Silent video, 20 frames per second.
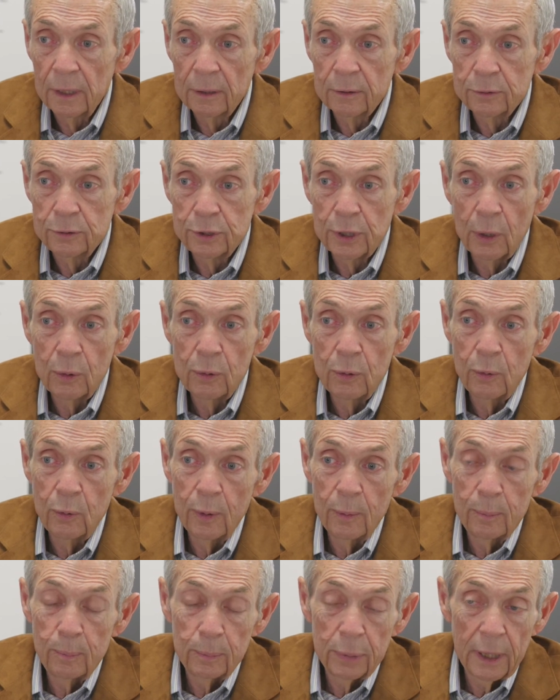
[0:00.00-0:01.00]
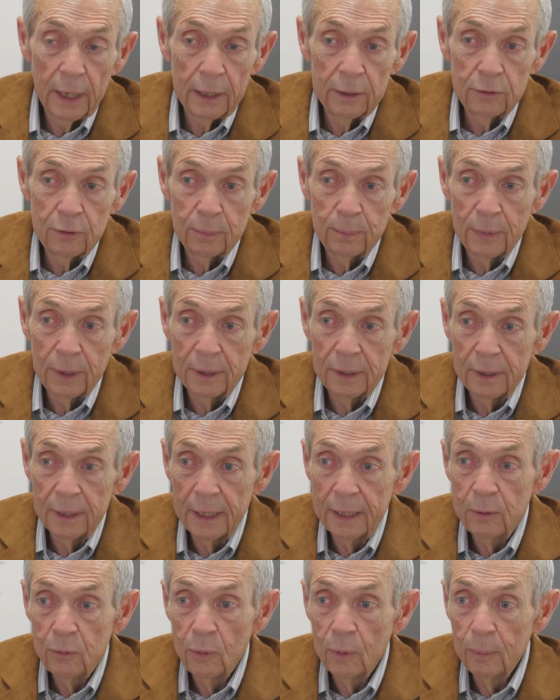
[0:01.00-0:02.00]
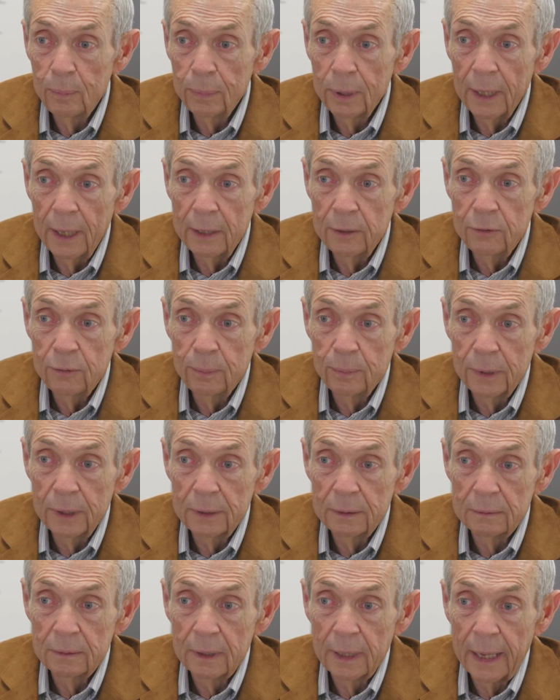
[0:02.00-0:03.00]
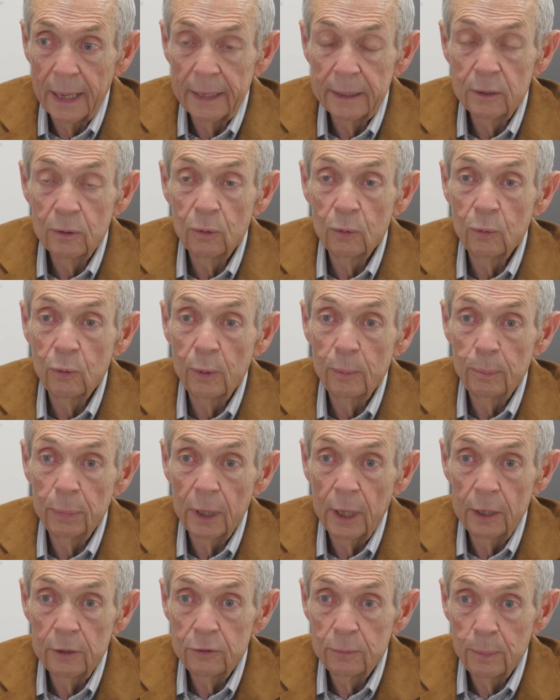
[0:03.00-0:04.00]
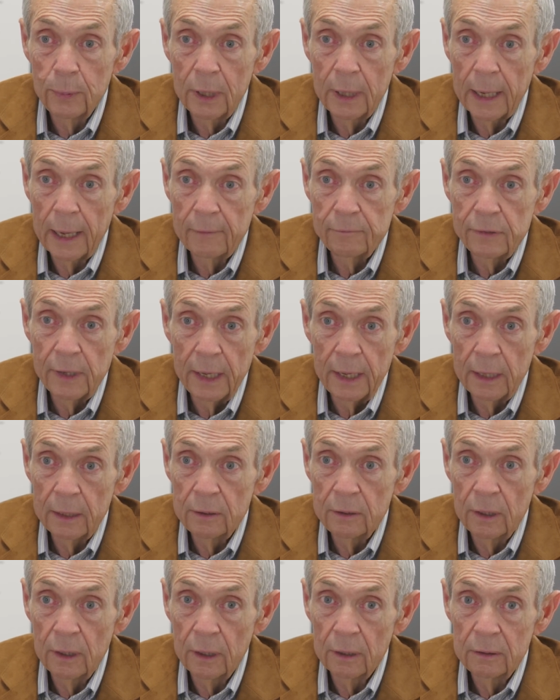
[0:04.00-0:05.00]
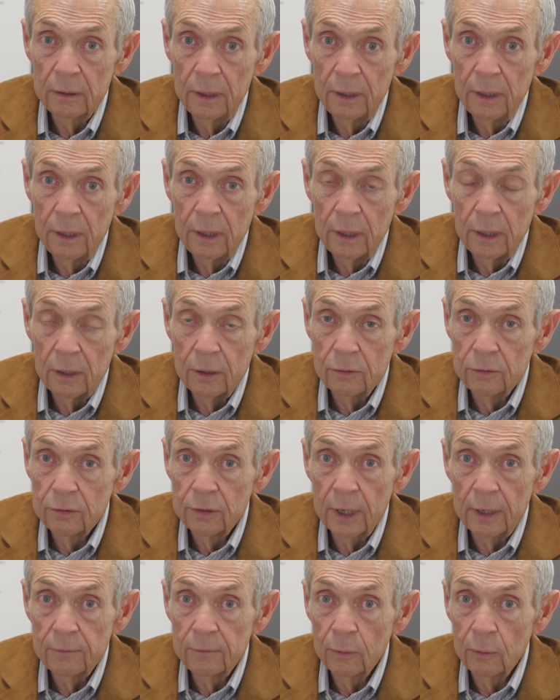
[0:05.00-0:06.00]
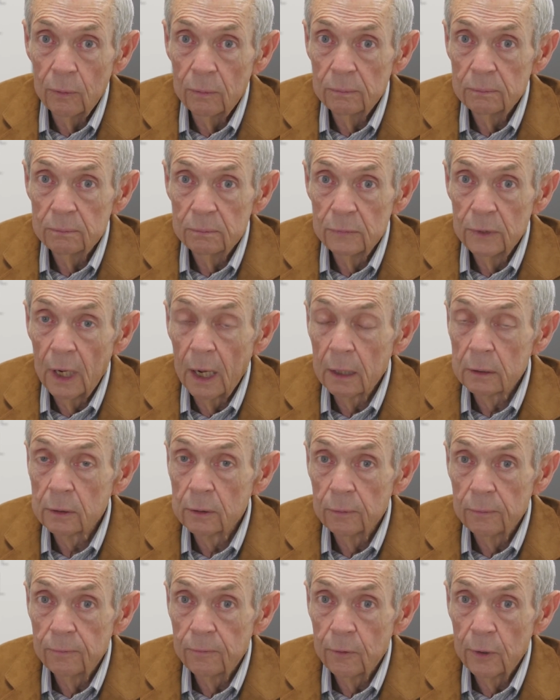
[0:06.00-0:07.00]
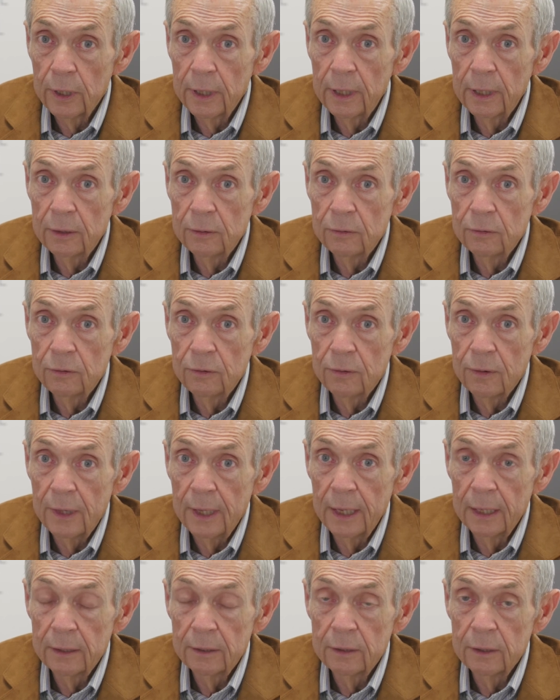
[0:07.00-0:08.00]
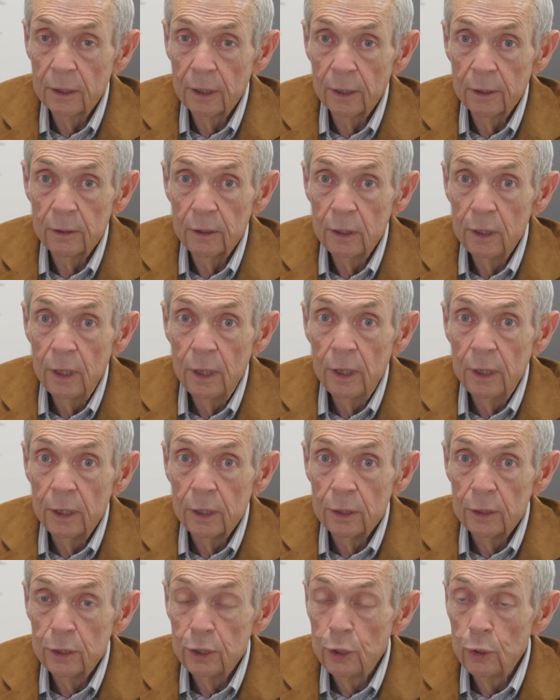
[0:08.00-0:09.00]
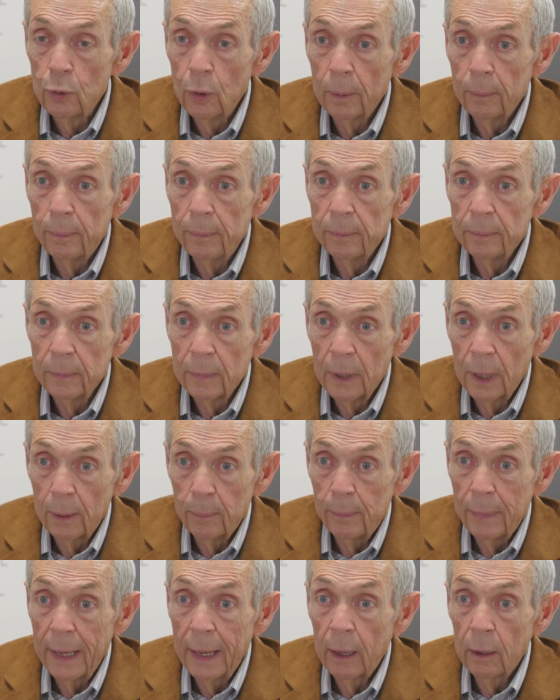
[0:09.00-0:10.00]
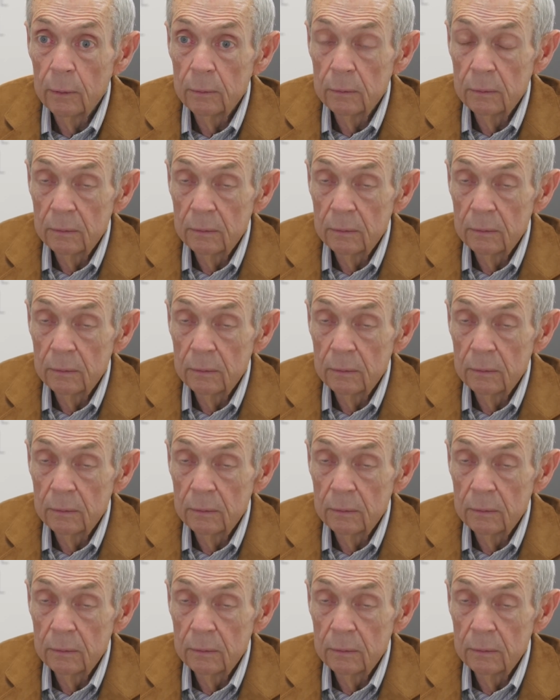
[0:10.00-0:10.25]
shoulder replacement, knee replacement, ankle replacement. I've had several doctor friends that knew about